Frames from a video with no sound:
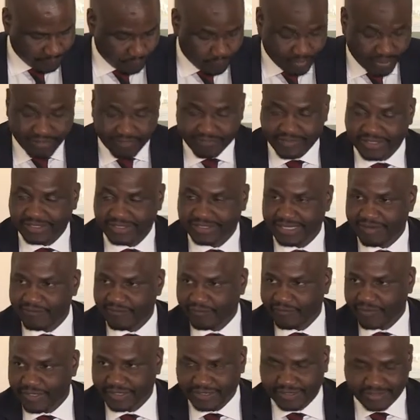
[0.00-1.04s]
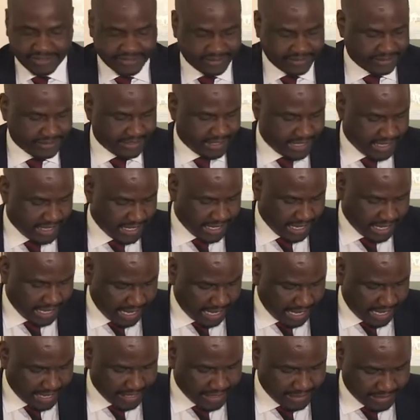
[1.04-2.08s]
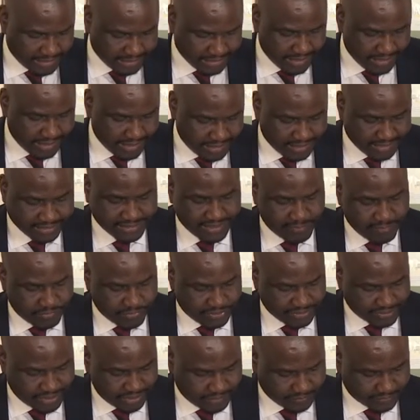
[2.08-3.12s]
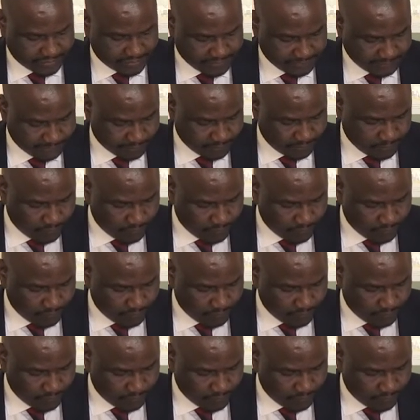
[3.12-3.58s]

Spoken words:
we have the same faces and the same results.